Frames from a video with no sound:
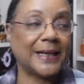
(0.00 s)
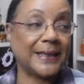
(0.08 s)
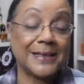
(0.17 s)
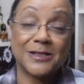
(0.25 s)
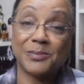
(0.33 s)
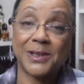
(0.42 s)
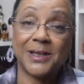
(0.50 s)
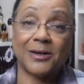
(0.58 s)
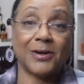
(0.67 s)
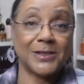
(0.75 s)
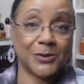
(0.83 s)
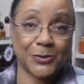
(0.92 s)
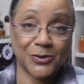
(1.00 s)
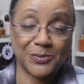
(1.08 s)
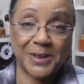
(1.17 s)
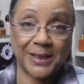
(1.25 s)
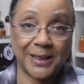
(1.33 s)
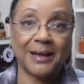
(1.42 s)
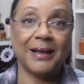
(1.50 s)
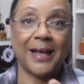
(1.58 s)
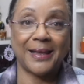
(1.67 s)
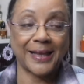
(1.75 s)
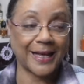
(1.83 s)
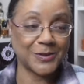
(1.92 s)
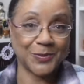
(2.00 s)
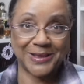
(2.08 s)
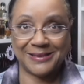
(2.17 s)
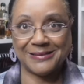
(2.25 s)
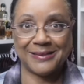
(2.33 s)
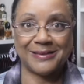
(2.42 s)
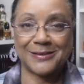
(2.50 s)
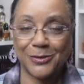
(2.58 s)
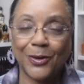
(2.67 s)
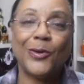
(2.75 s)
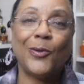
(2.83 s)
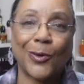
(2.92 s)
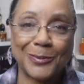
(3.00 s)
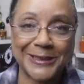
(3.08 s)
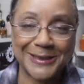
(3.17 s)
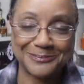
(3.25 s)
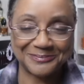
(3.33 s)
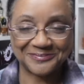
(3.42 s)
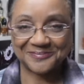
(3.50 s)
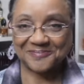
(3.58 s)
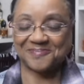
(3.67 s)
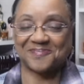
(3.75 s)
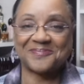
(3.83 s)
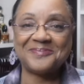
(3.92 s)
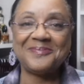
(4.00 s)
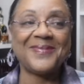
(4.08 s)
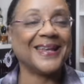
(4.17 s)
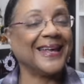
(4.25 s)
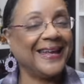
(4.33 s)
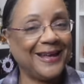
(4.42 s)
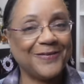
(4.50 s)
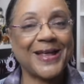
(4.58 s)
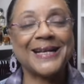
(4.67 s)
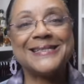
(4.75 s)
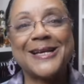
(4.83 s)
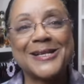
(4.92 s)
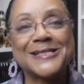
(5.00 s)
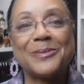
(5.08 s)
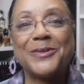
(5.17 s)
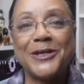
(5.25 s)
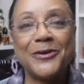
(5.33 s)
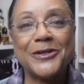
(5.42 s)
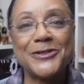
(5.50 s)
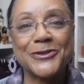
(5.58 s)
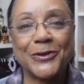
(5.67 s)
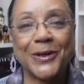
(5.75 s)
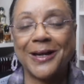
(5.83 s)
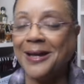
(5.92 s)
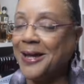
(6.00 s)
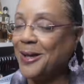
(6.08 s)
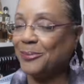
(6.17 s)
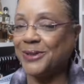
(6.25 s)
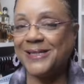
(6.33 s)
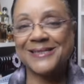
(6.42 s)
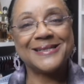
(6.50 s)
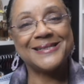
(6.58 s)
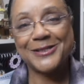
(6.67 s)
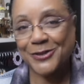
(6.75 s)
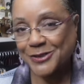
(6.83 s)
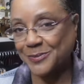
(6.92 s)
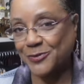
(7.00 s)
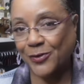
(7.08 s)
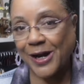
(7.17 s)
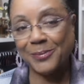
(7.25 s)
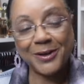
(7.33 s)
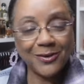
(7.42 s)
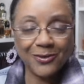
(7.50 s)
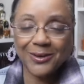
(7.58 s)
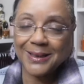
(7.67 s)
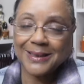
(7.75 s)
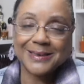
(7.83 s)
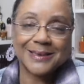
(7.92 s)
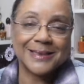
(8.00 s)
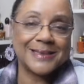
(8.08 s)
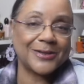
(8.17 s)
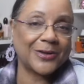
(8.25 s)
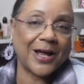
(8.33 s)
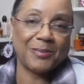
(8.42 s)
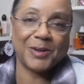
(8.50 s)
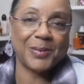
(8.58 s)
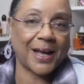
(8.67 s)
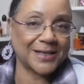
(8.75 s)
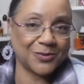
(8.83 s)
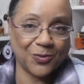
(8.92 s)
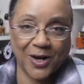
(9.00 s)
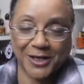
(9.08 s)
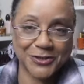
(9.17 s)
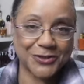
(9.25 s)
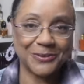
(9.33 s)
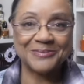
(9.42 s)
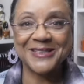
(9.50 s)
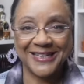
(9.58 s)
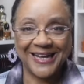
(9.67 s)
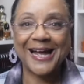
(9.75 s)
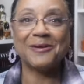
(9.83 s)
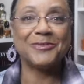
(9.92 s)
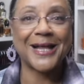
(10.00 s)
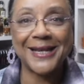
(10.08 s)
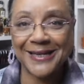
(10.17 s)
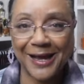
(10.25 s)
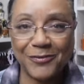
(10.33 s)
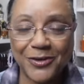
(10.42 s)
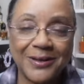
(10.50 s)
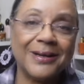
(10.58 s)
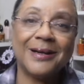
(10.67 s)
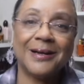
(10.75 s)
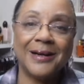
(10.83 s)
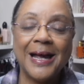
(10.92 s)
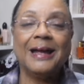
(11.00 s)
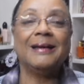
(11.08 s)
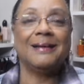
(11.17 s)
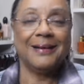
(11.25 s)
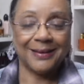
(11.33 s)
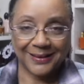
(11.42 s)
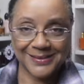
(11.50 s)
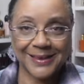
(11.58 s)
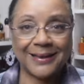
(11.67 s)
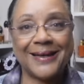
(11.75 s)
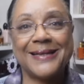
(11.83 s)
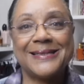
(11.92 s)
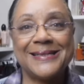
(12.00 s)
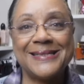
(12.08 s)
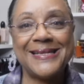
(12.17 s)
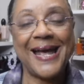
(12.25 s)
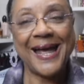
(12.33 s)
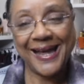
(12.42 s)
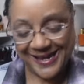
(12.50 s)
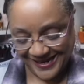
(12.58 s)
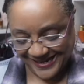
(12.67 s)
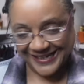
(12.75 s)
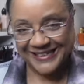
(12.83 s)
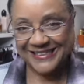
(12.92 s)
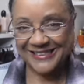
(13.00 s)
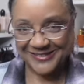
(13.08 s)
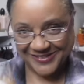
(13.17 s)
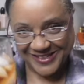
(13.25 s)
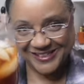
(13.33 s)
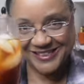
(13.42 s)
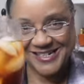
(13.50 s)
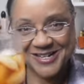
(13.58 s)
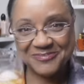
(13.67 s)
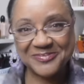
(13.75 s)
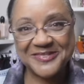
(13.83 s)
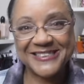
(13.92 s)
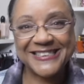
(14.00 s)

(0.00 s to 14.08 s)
I need to be here on social media. And that's what this is normally. If that sounds something you'd enjoy, please consider subscribing or at least consider coming back to watch. I'm glad to have you here. And as I like to say, Welcome.